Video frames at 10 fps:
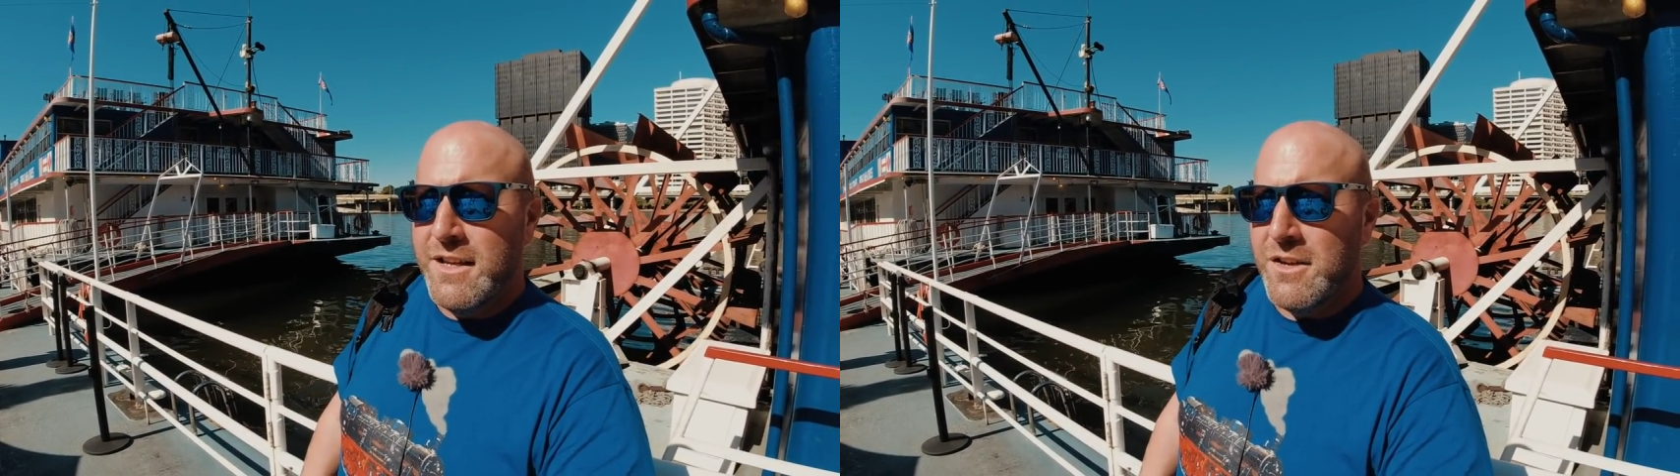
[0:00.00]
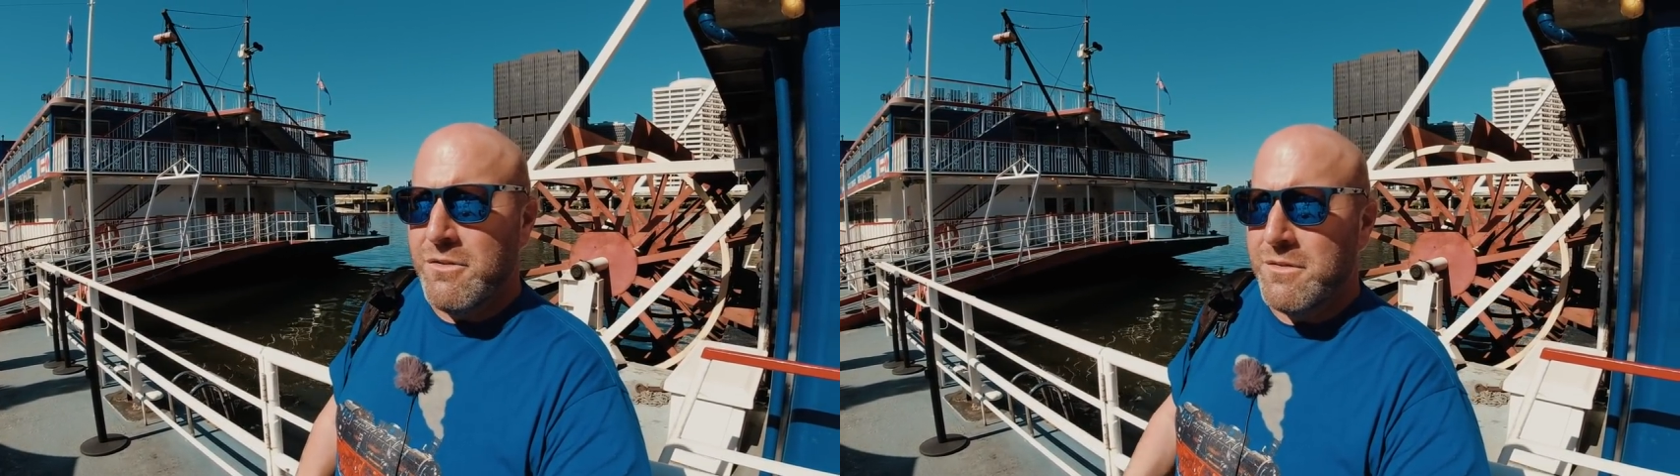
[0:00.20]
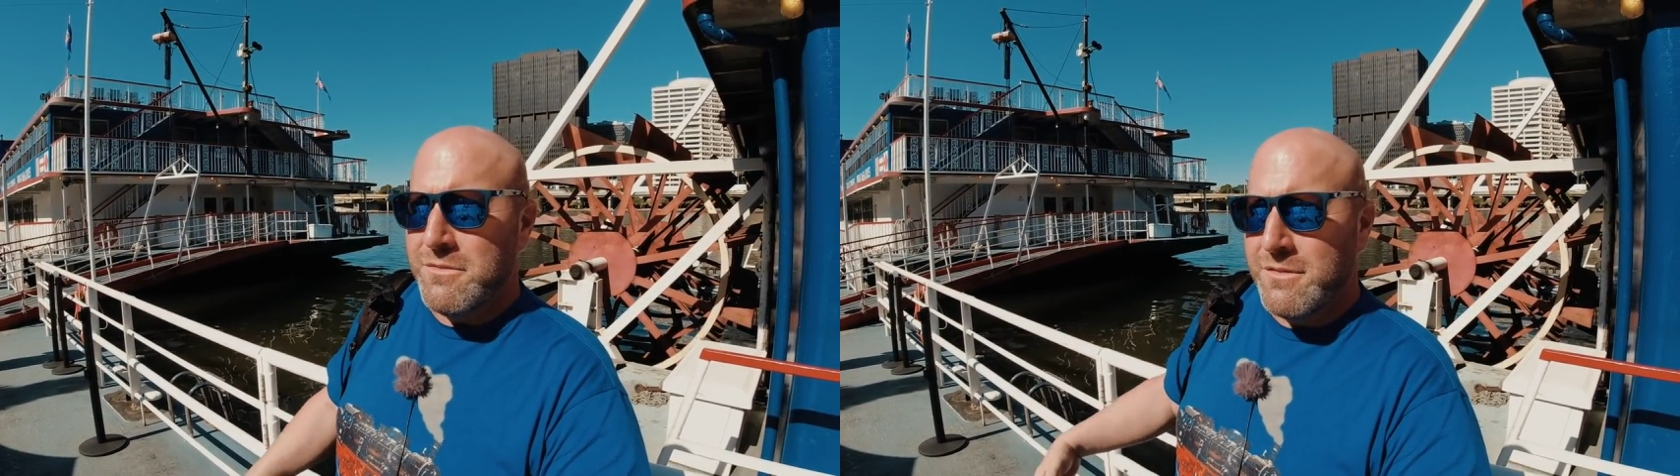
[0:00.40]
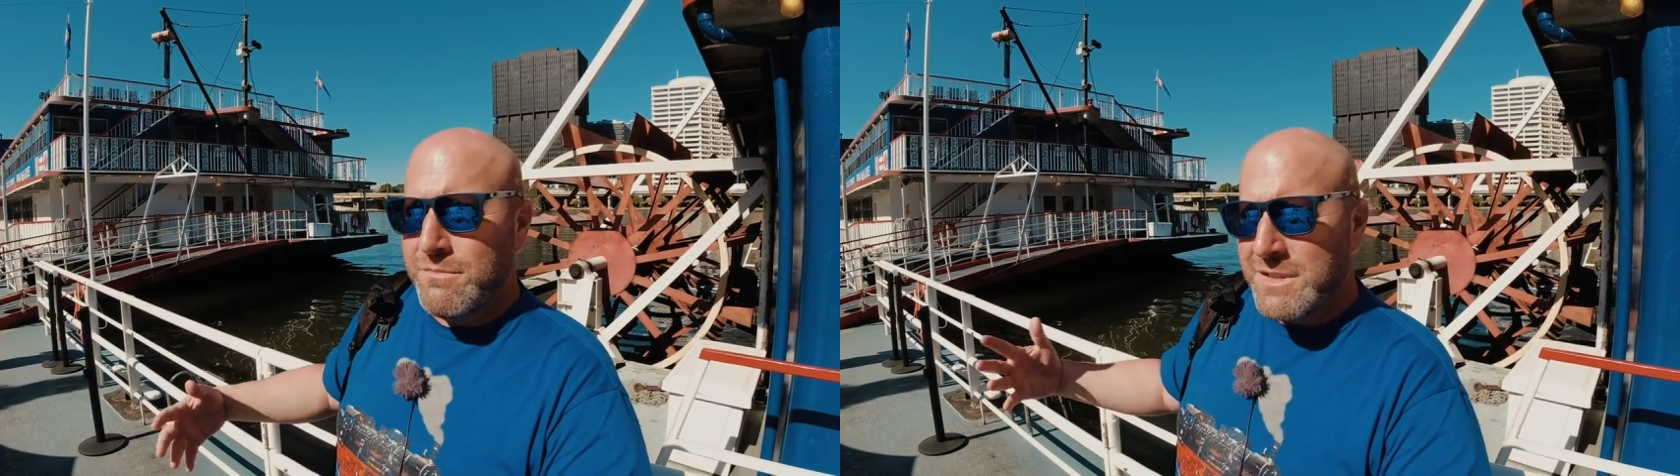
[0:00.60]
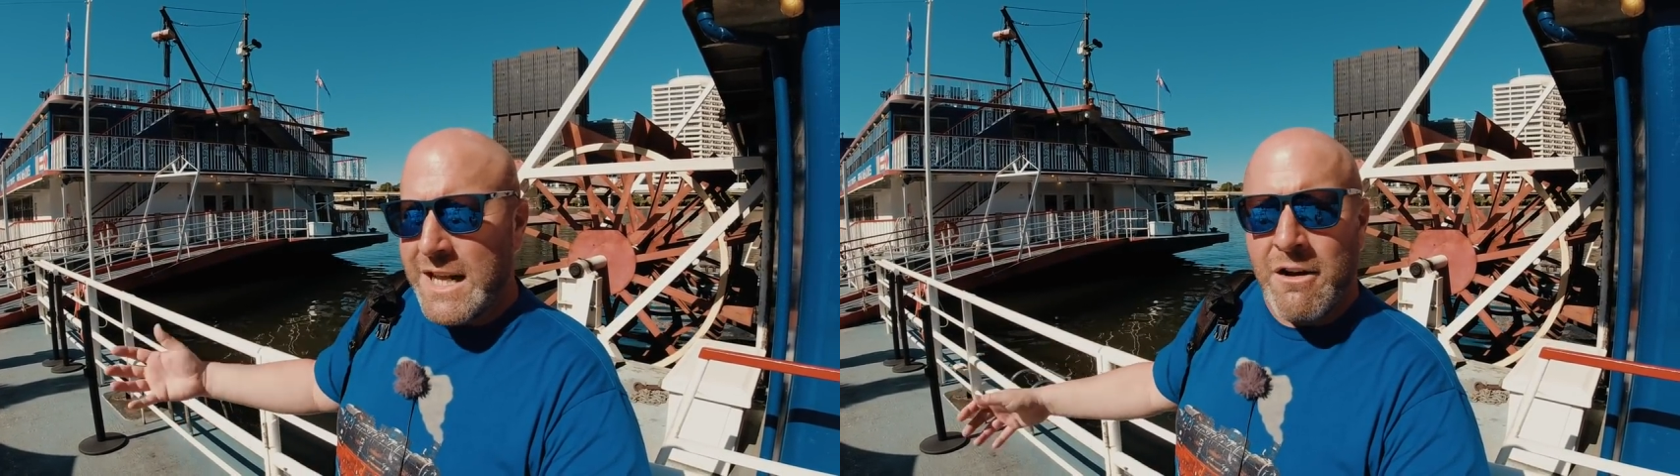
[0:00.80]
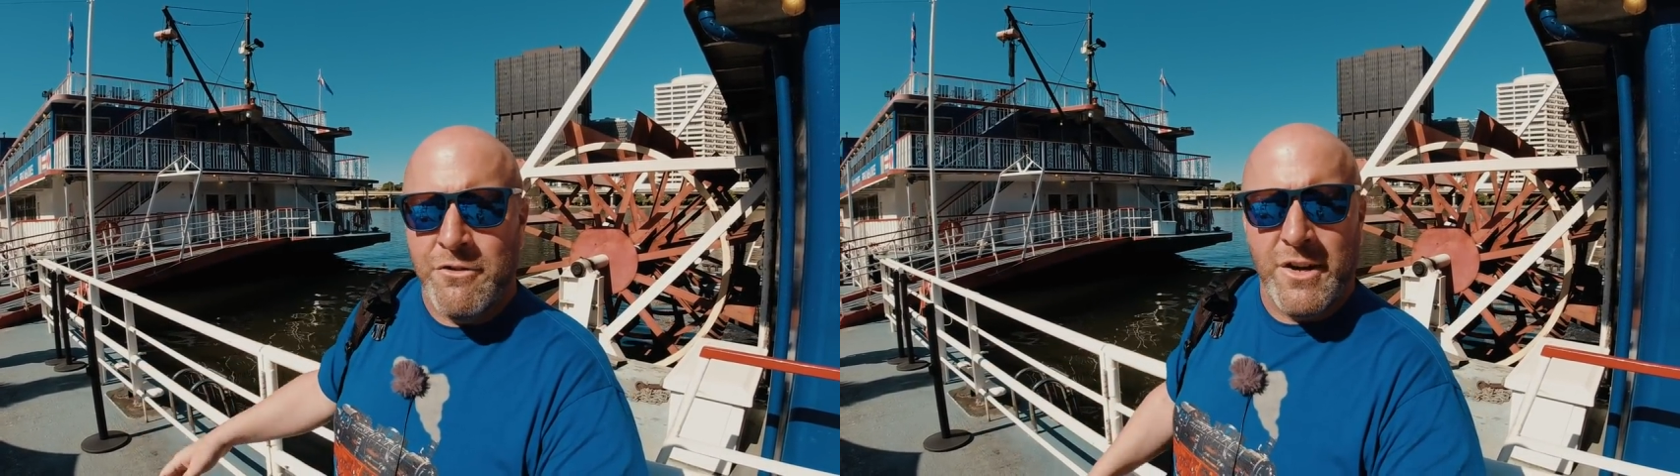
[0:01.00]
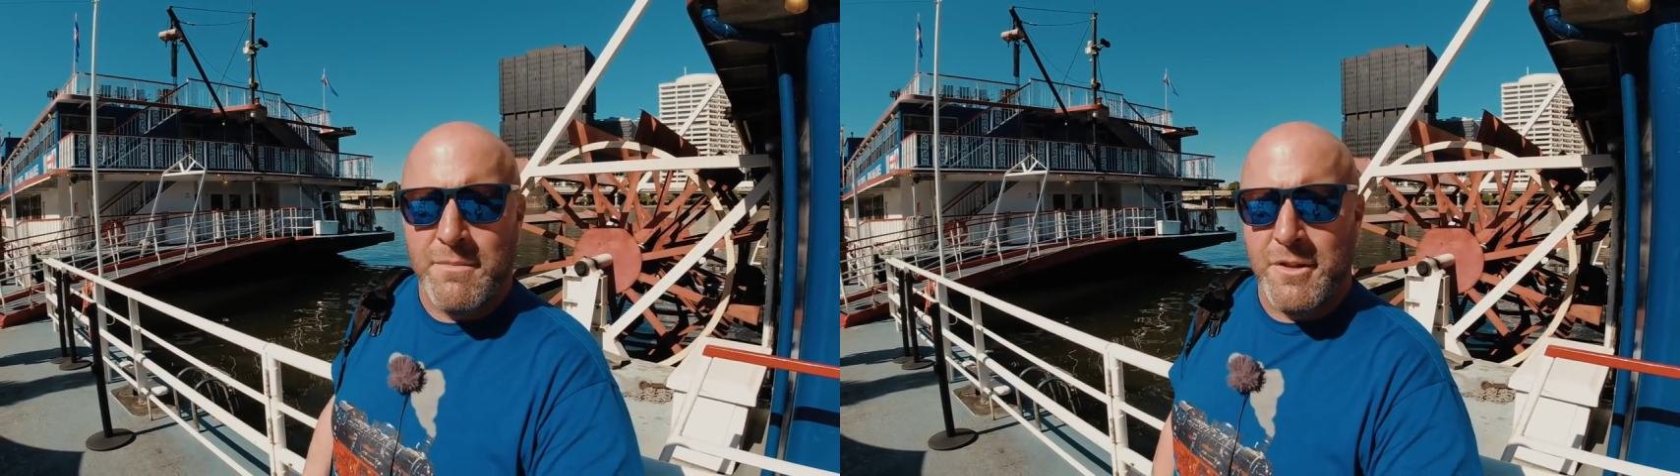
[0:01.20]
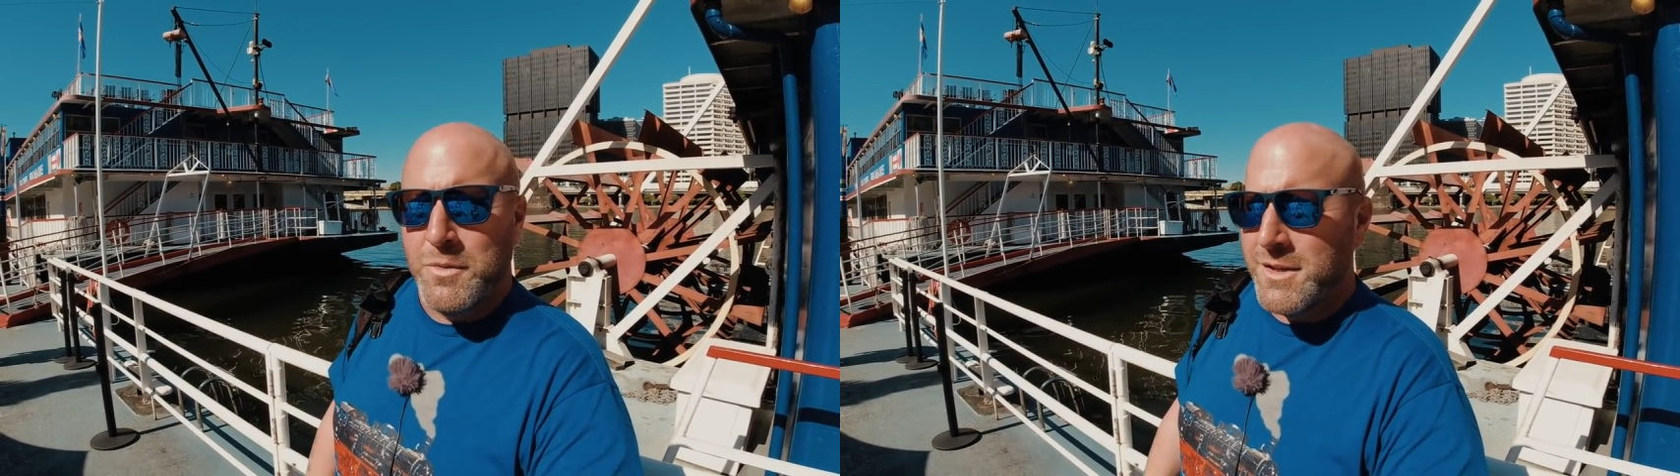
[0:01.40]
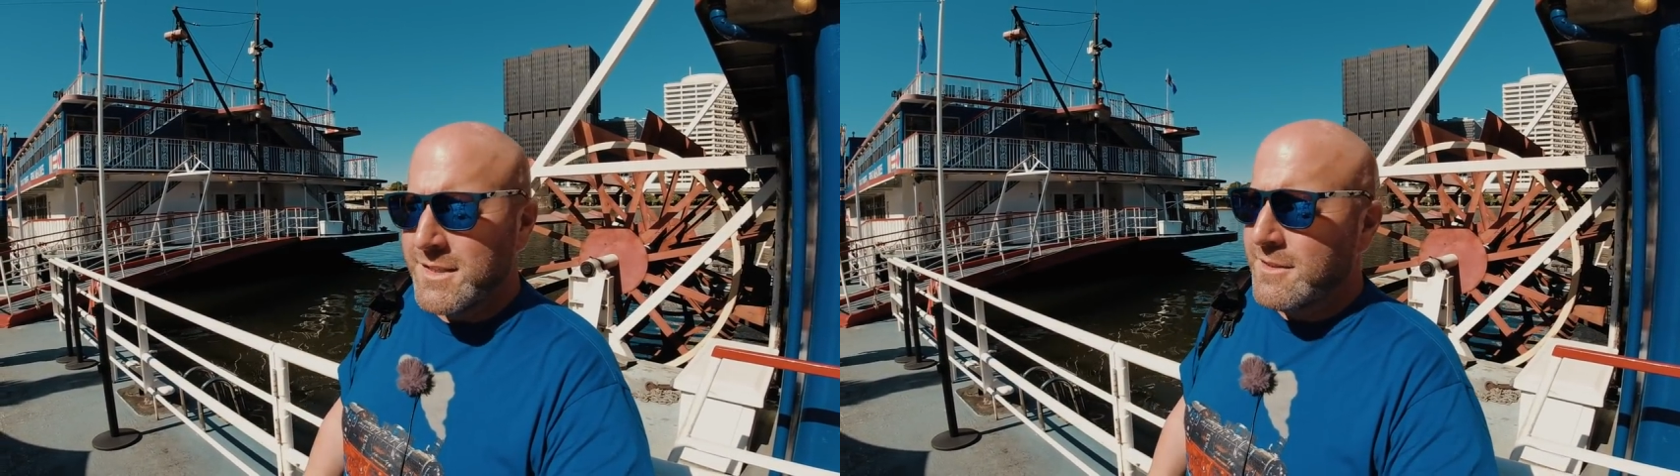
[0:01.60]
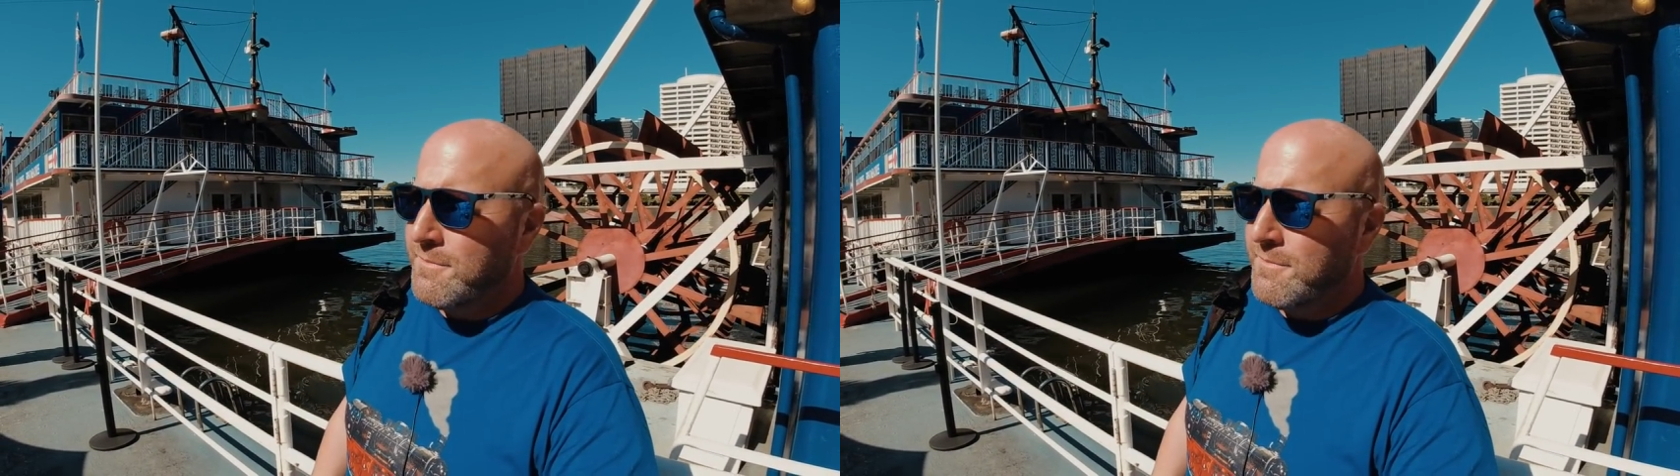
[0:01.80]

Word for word: you know, saying how incredible it was.